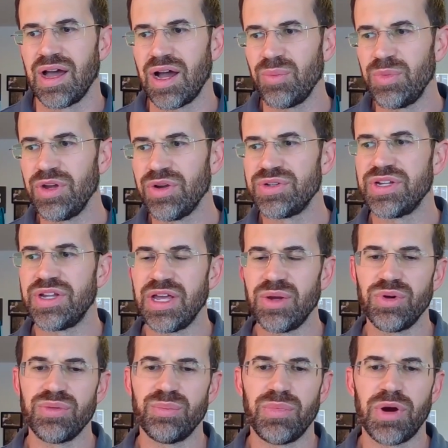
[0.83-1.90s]
I'm here today
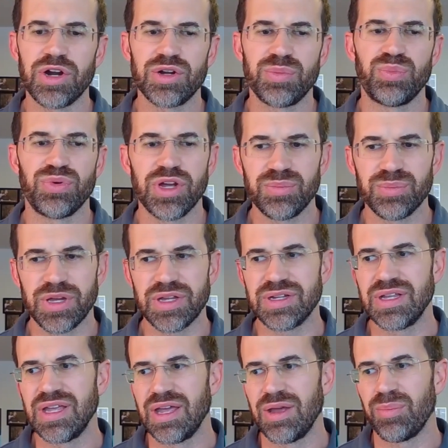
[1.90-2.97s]
with Mark
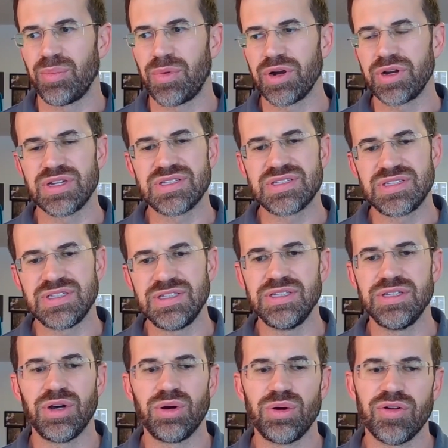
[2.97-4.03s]
Brigman. Mark is
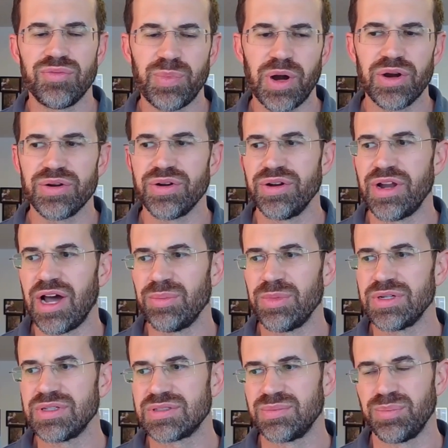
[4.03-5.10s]
CEO of
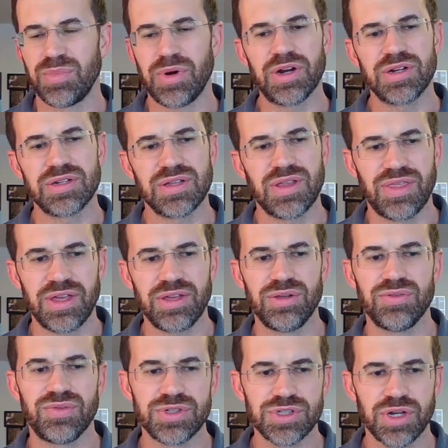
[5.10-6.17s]
Partnernomics. Mark, thank you
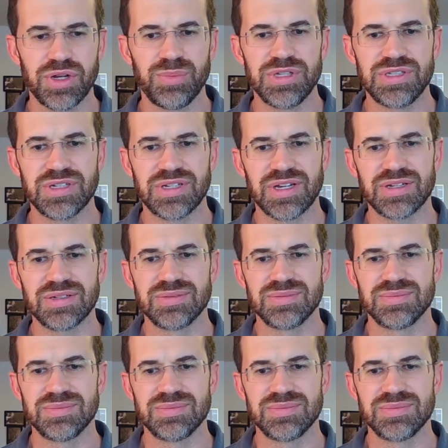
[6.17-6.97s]
for joining me today.